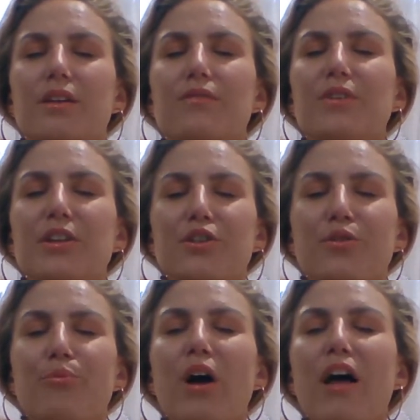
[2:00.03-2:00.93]
Feeling your
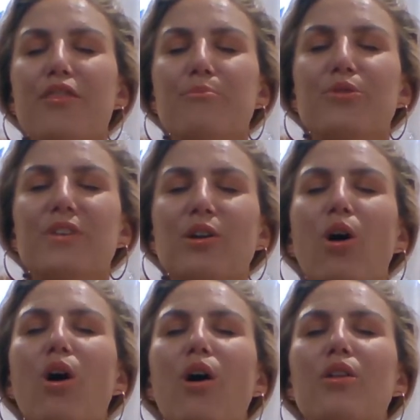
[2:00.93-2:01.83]
breath moving
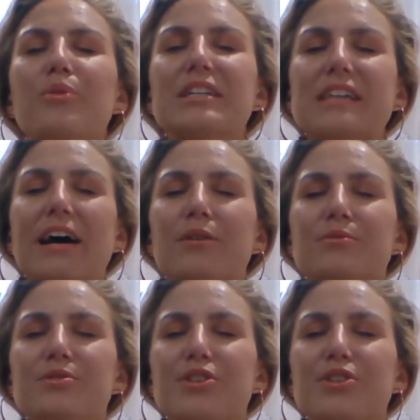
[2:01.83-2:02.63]
all the way down